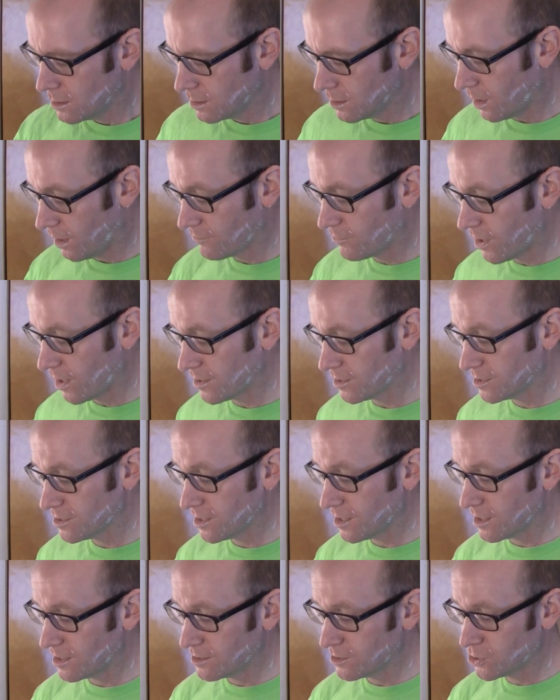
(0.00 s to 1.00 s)
I've got to
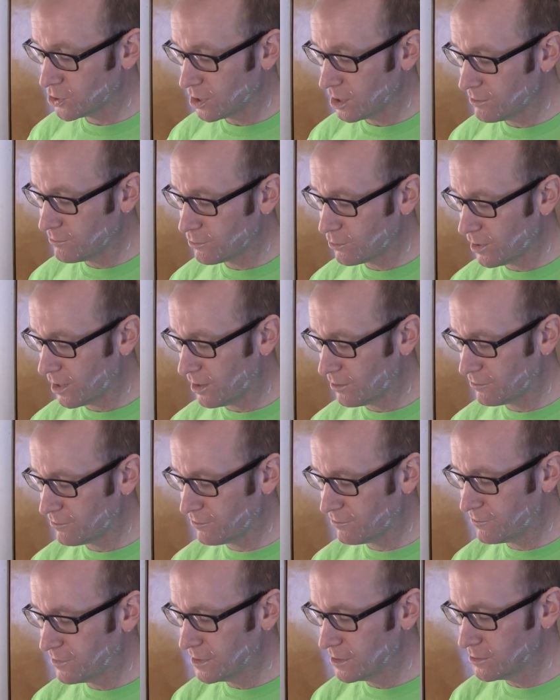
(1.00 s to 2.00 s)
say, the Shavecraft
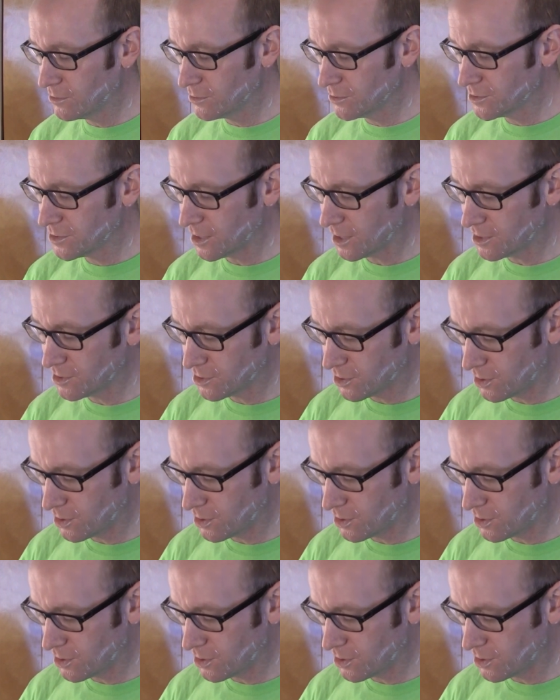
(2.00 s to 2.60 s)
feels as